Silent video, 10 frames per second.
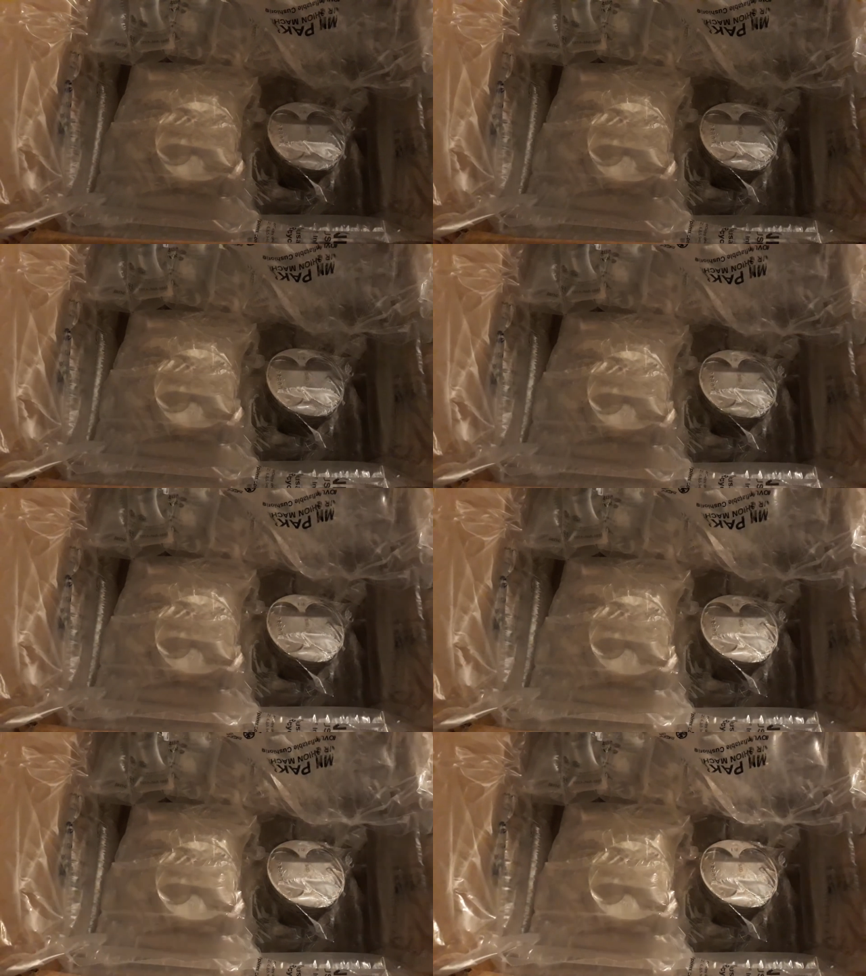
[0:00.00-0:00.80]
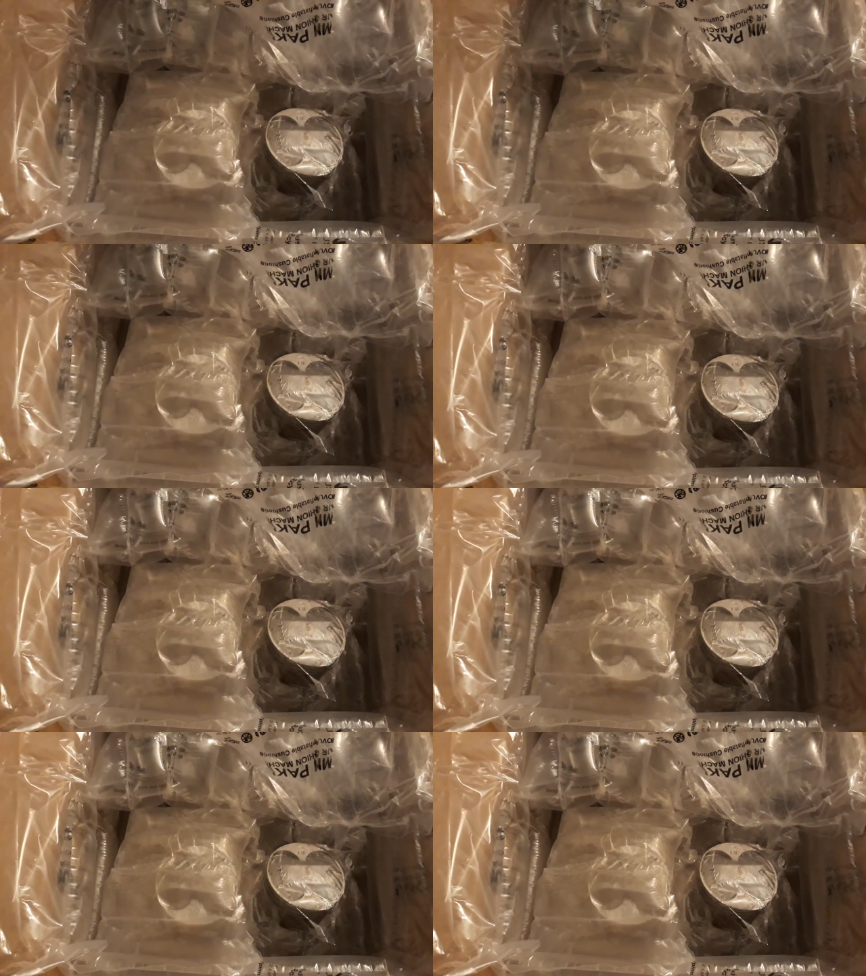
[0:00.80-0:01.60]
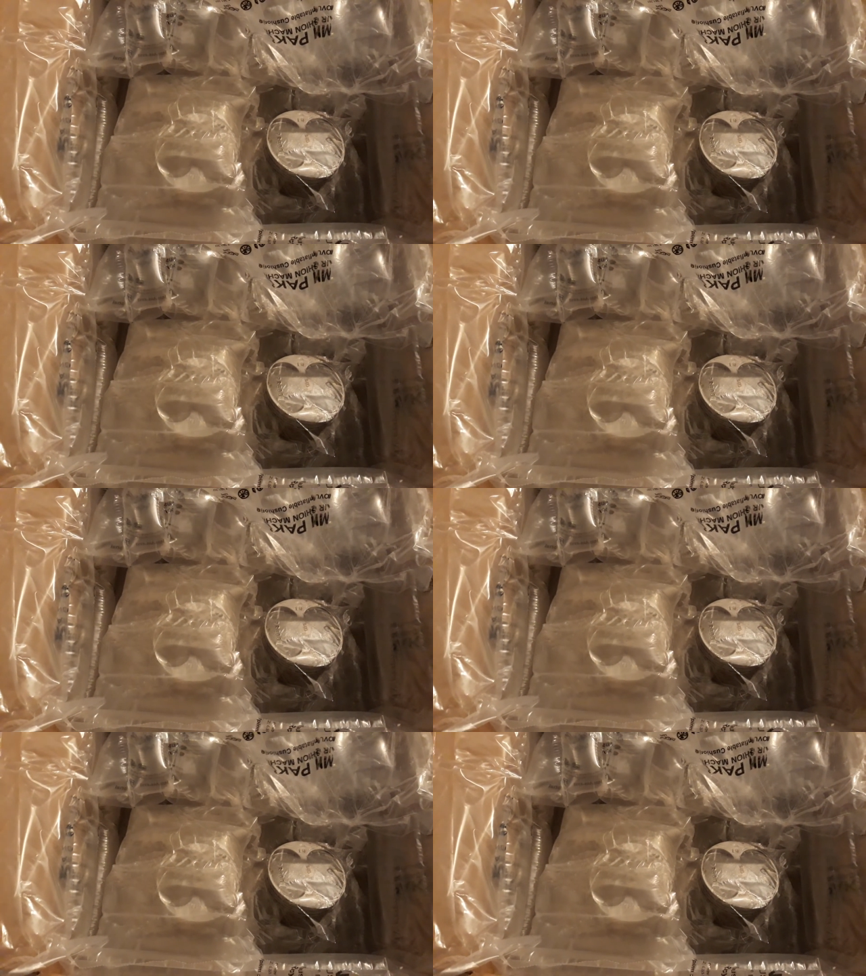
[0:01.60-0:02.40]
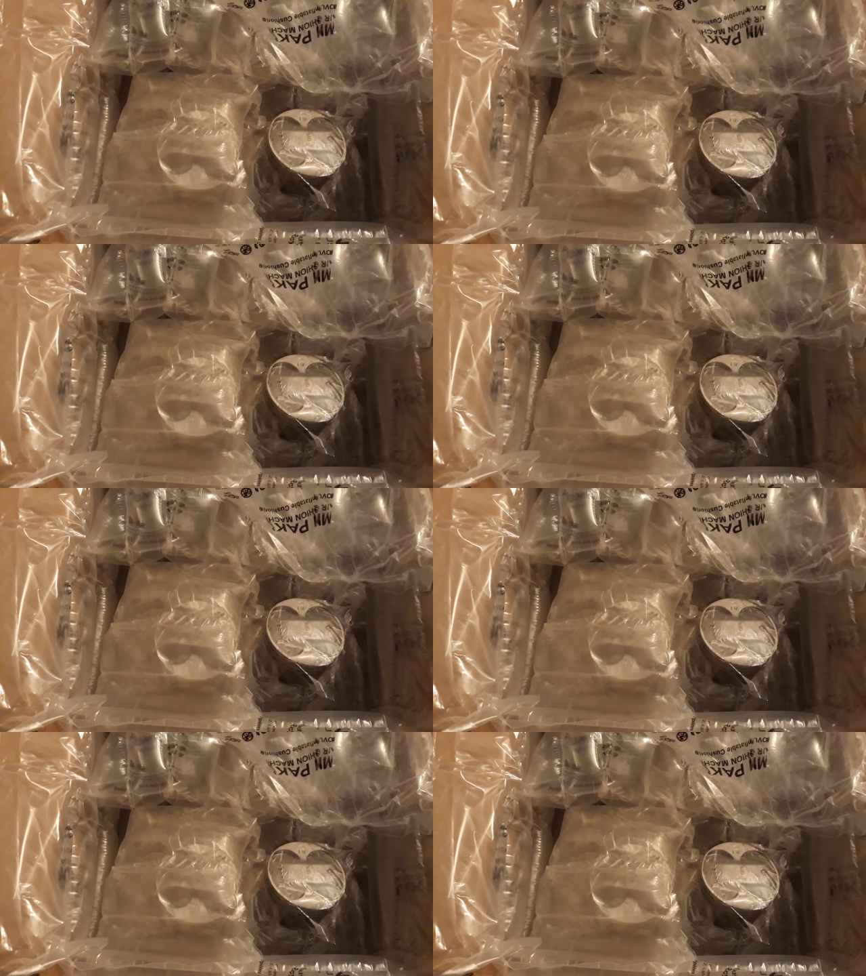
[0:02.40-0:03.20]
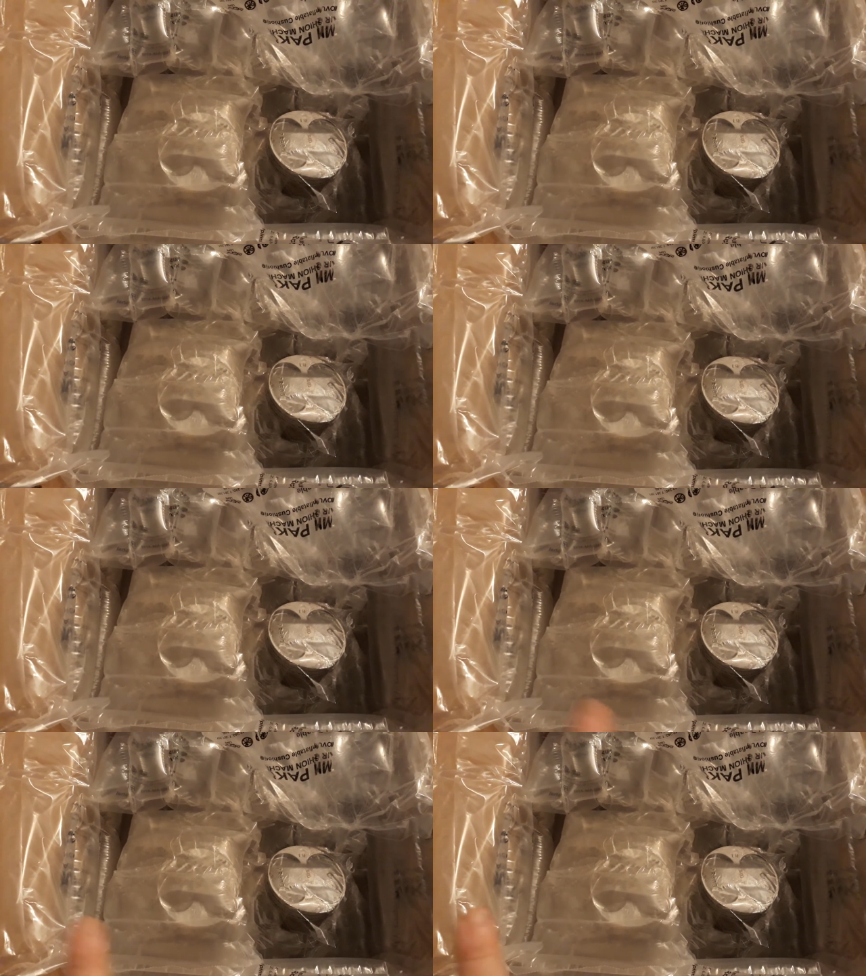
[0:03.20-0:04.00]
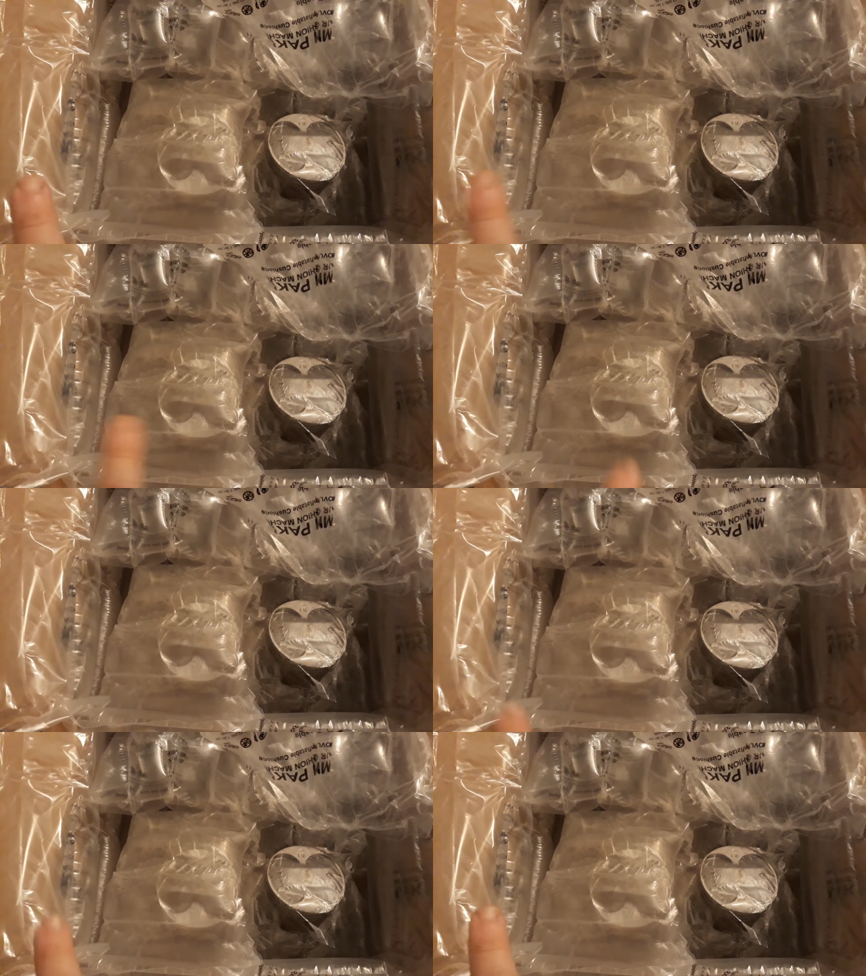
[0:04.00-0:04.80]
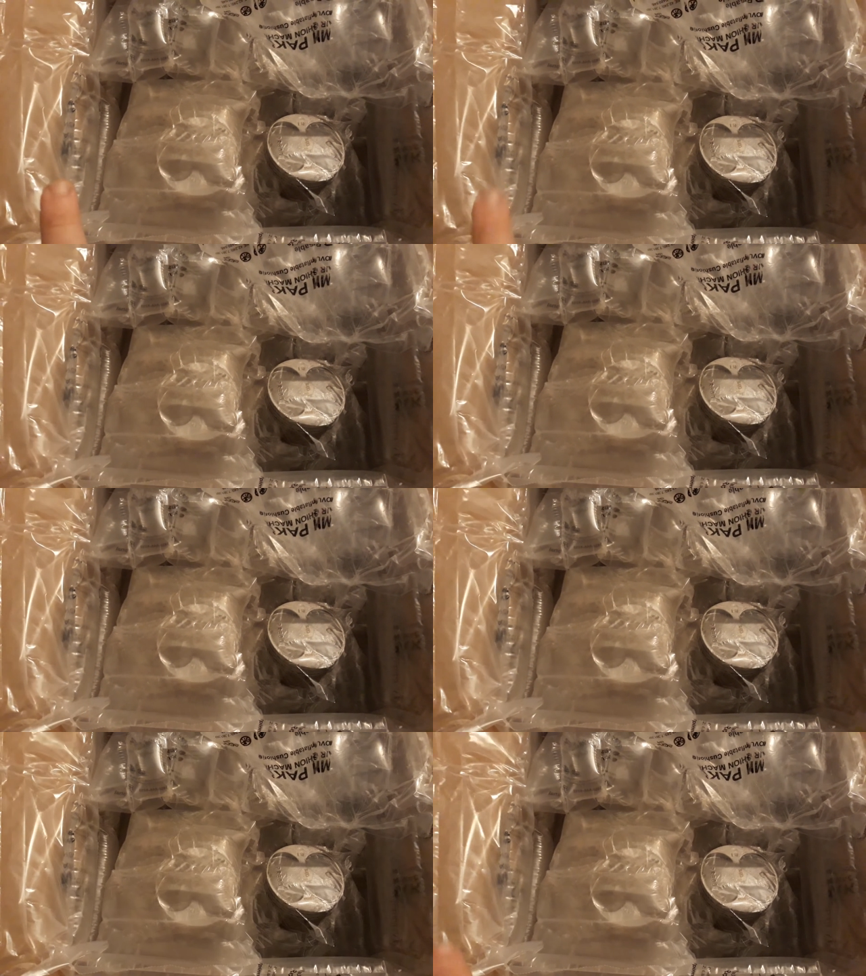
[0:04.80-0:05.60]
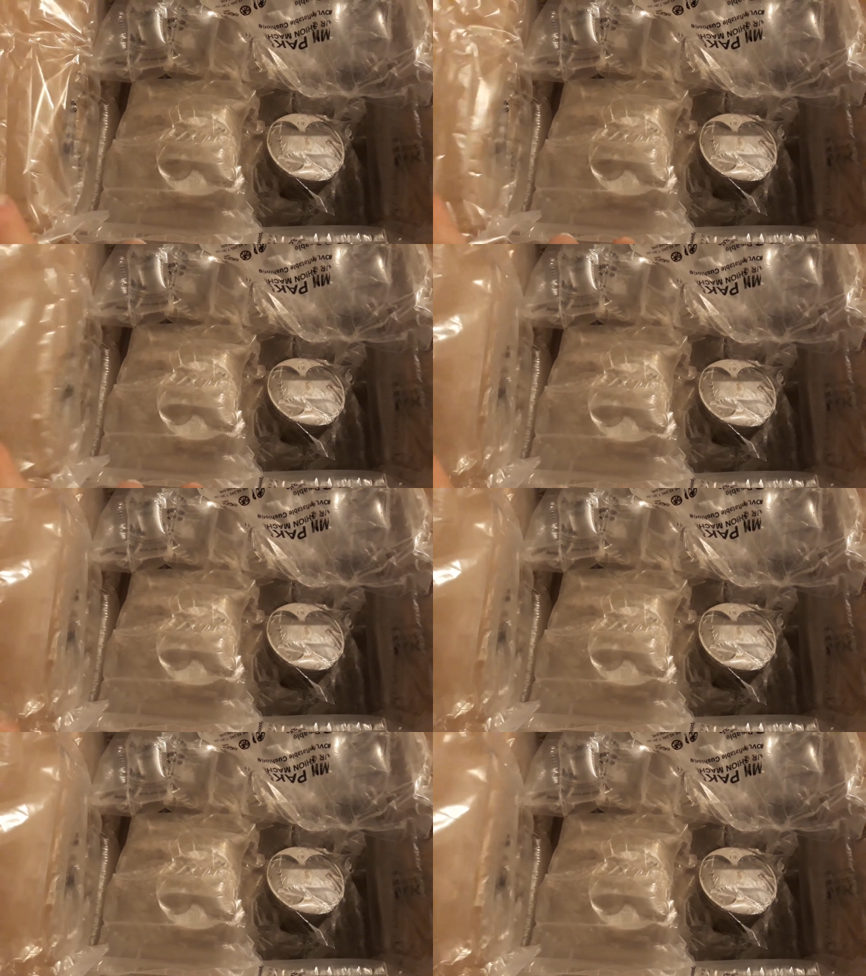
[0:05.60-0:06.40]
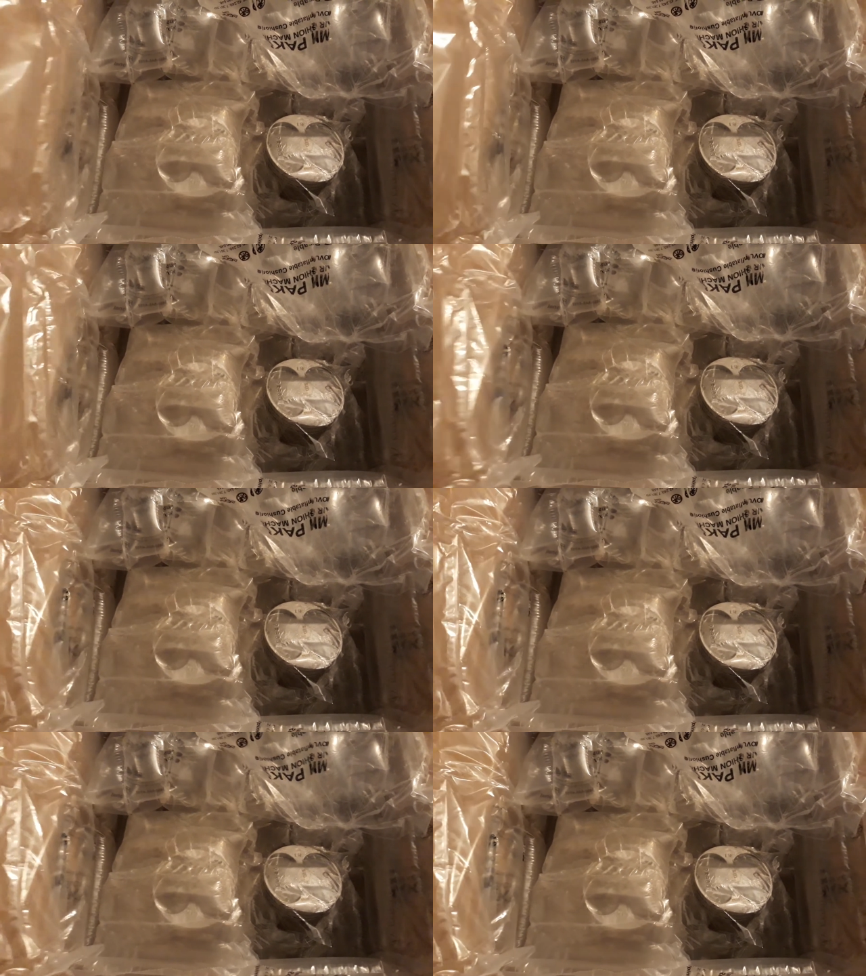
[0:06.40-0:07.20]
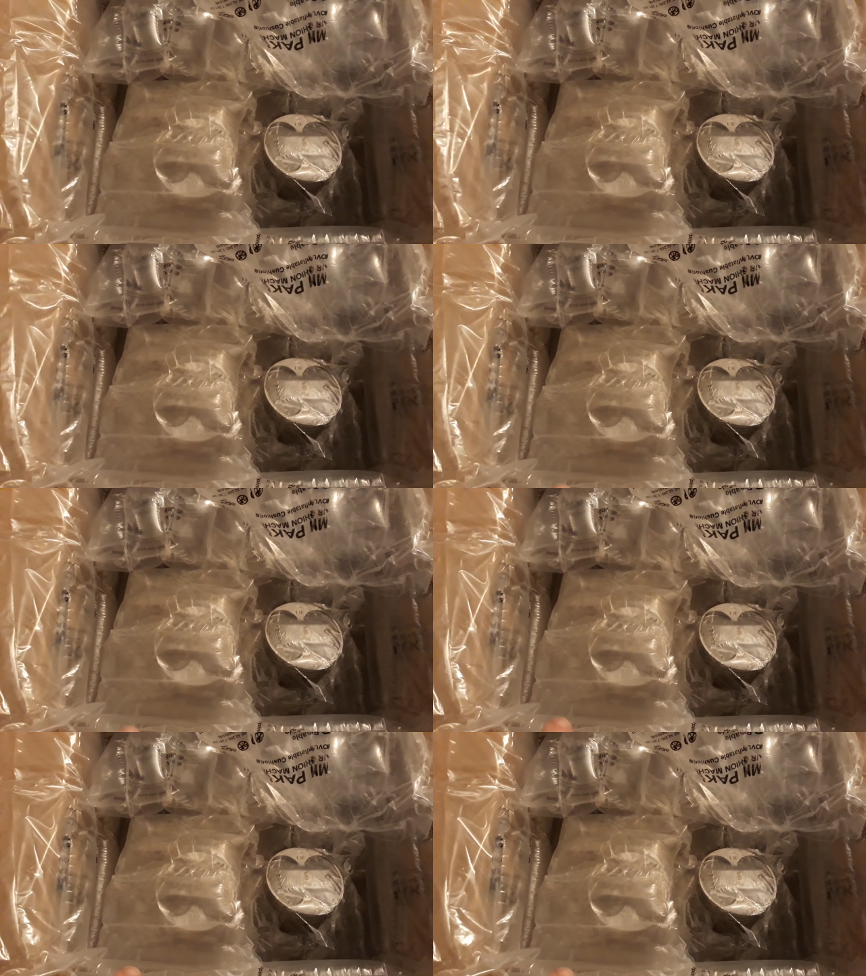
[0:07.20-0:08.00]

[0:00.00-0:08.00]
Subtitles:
No face is visible, so there are no lips to read.